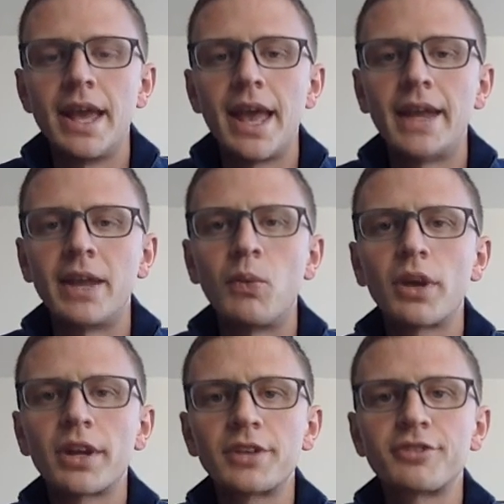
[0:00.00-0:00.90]
And what
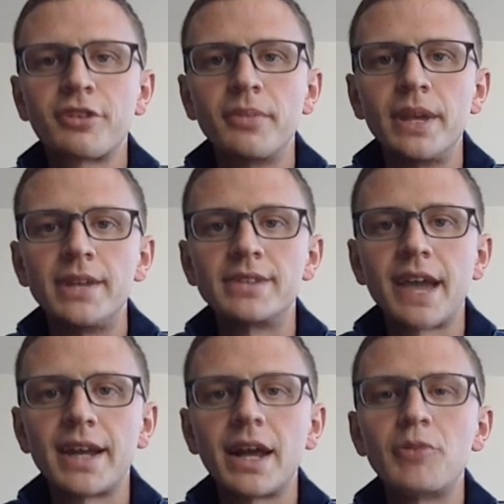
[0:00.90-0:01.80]
it does for me is it
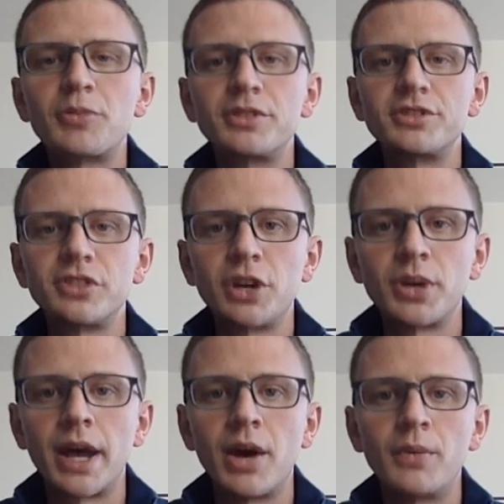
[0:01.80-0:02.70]
kind of helps me slow
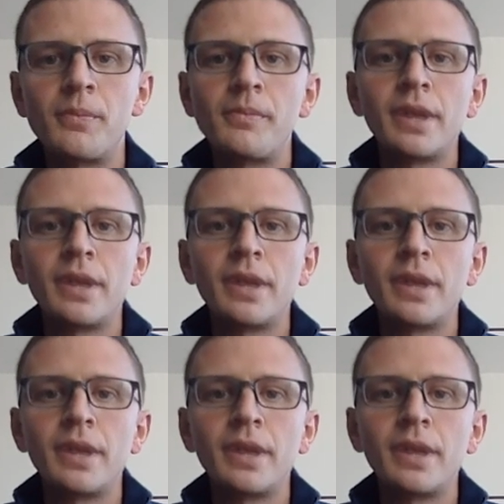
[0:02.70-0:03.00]
down